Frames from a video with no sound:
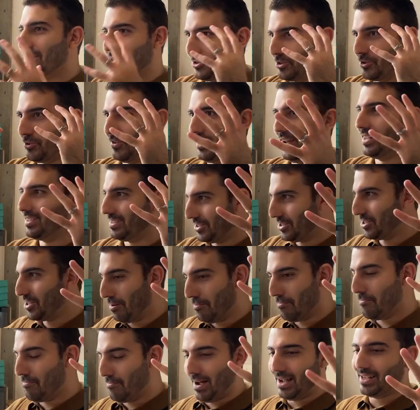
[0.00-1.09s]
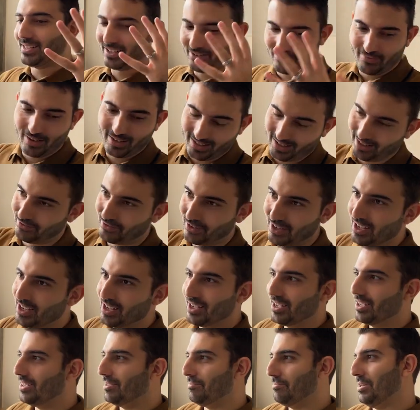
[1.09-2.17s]
to create such a massive, massive
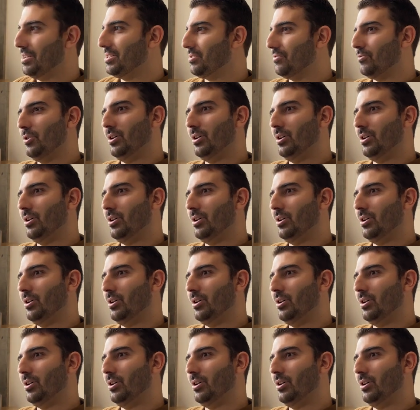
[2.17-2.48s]
piece of